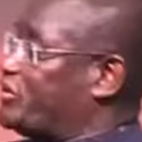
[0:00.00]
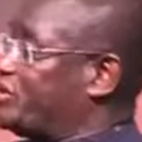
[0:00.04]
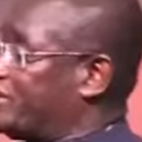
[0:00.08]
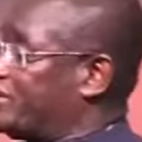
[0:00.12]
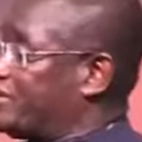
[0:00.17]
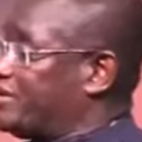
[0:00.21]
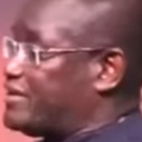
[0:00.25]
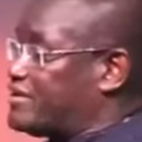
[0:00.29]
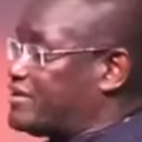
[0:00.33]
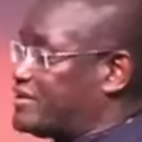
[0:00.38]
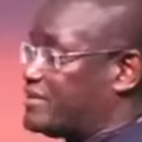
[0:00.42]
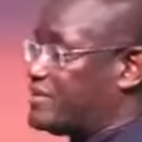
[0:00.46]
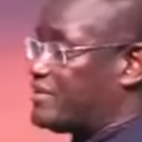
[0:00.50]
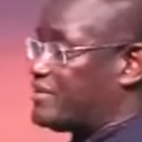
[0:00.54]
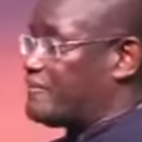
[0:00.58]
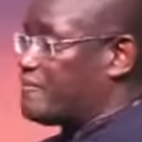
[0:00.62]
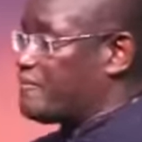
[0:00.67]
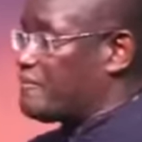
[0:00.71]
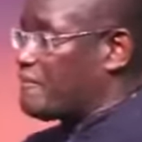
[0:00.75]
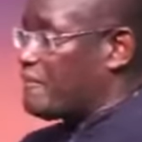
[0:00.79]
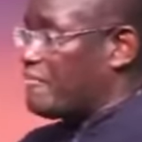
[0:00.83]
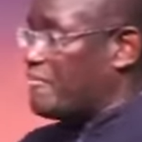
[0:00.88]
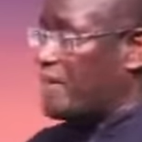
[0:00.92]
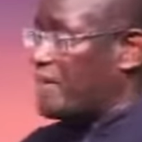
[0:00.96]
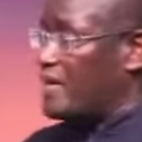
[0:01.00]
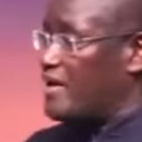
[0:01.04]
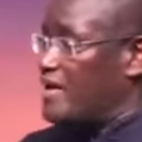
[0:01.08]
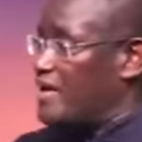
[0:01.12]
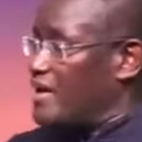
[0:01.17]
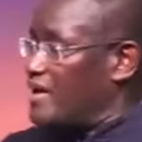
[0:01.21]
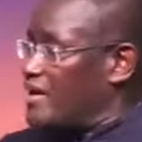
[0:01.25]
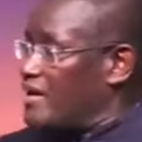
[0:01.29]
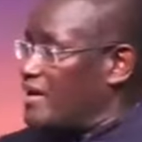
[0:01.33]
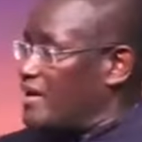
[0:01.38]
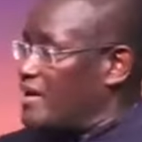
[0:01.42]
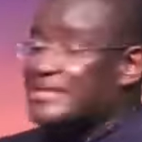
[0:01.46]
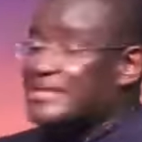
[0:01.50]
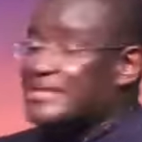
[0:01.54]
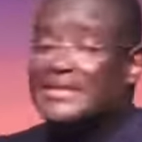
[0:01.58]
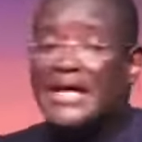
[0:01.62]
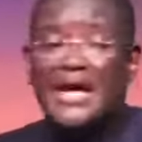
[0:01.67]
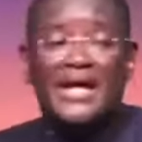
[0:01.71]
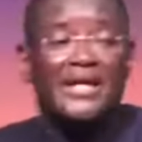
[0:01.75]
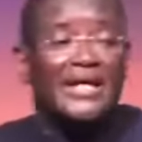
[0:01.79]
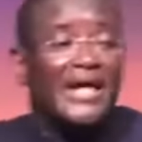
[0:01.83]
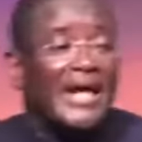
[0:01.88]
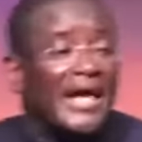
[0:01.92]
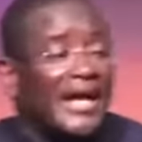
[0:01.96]
Jesus. He
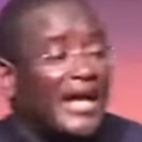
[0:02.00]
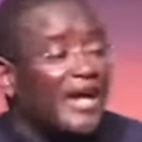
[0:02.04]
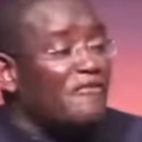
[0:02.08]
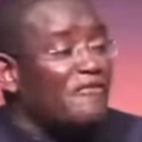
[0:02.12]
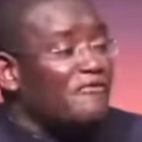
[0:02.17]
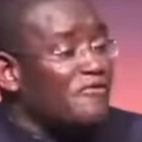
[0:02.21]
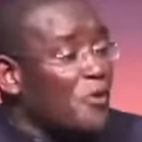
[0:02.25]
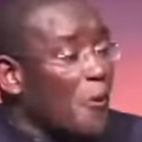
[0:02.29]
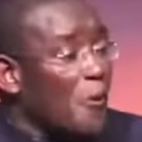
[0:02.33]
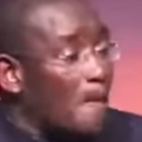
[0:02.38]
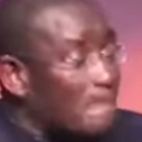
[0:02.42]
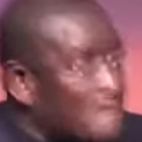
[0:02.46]
said, If you